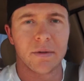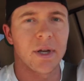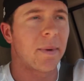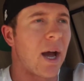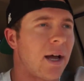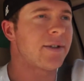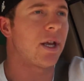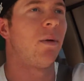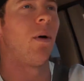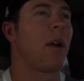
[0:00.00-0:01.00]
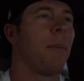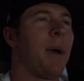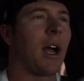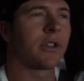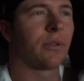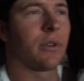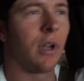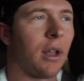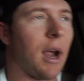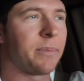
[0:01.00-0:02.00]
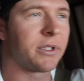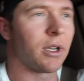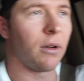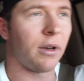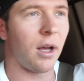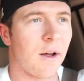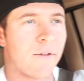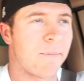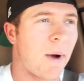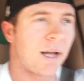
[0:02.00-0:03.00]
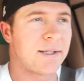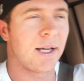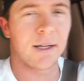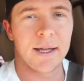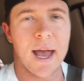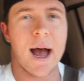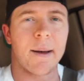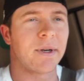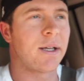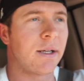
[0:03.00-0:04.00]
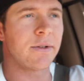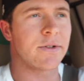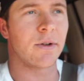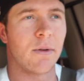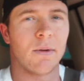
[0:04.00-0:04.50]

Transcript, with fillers: What's up, guys? Welcome back to another episode of my Daily Happenings